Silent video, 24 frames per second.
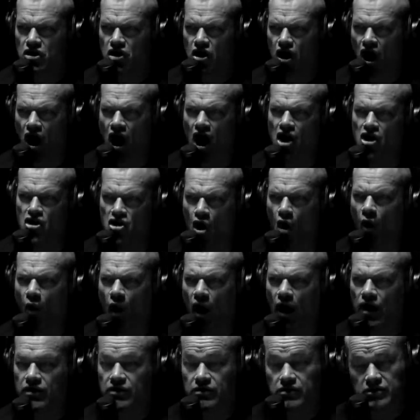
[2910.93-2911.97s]
And you don't have I a know.
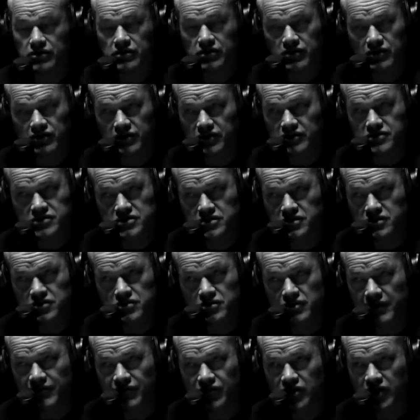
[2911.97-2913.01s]
Better. I, no, you know. That's you
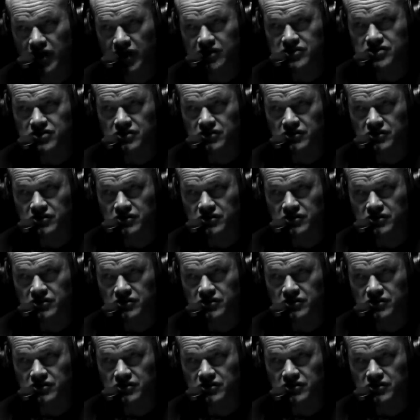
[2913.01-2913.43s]
don't have a good answer.